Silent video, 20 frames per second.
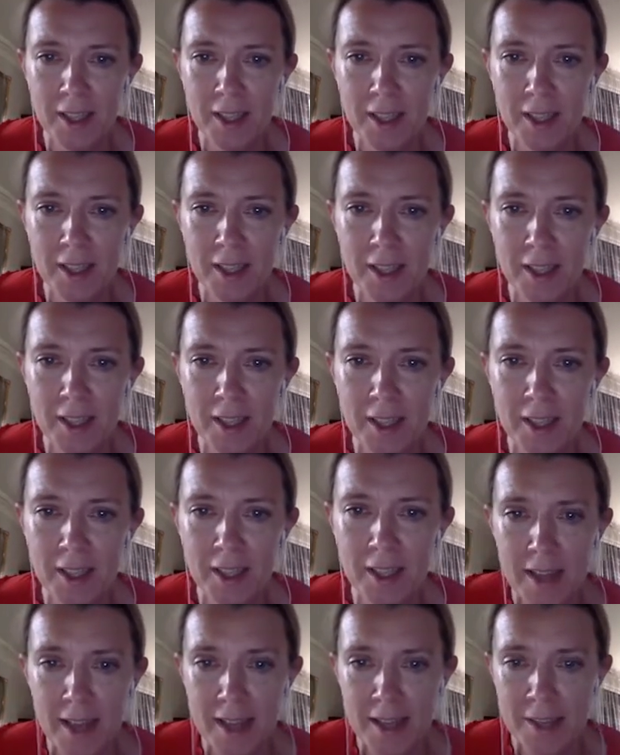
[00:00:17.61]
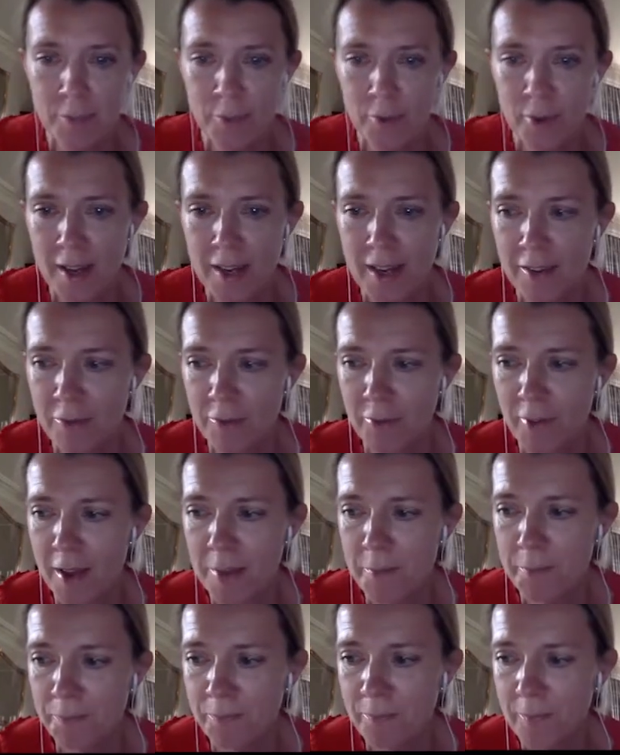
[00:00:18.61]
oncologist in Edinburgh, and I've
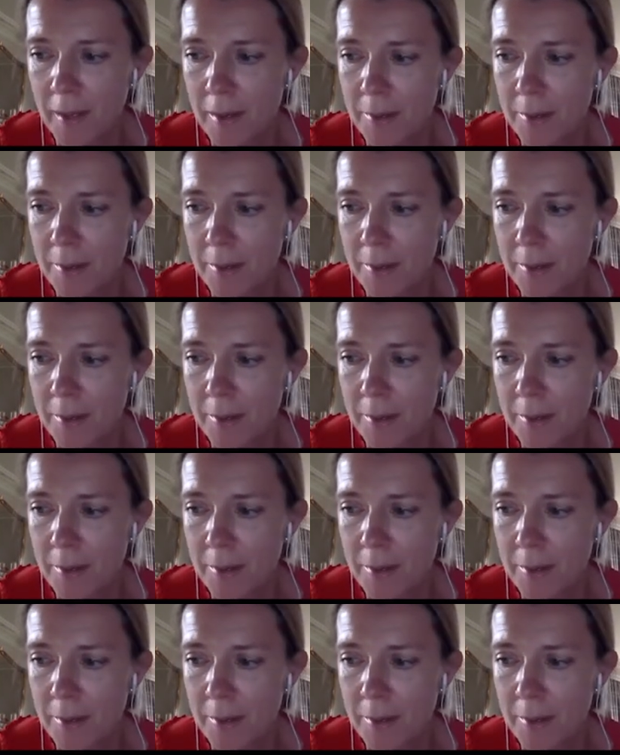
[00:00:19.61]
um,